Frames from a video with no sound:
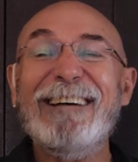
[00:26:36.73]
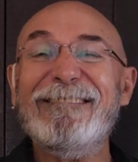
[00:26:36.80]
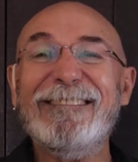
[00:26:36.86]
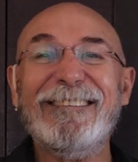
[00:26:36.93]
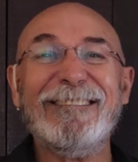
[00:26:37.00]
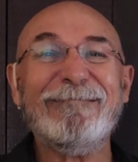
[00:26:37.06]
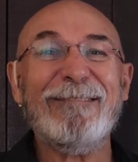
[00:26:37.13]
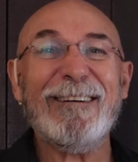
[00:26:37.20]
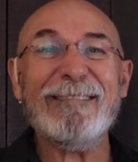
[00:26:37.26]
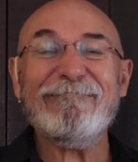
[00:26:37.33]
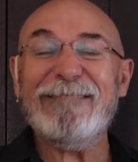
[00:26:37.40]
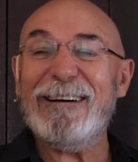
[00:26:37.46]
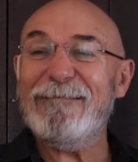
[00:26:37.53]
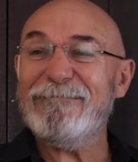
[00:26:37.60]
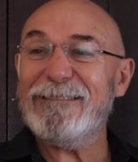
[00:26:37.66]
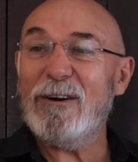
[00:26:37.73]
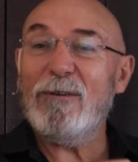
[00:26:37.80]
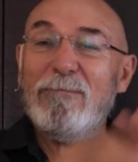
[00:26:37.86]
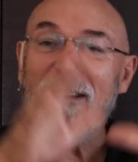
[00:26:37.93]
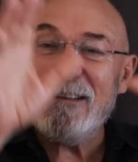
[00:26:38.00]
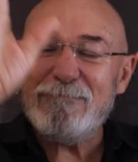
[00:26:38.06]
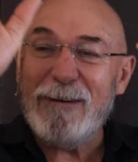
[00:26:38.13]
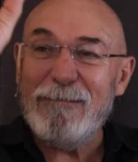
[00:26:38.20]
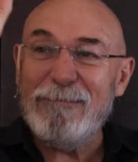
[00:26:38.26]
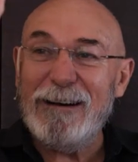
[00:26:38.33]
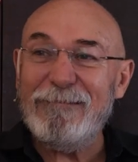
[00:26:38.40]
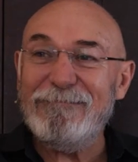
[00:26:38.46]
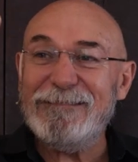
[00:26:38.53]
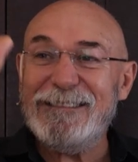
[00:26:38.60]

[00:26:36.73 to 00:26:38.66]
Oh, my mum, God bless my mum,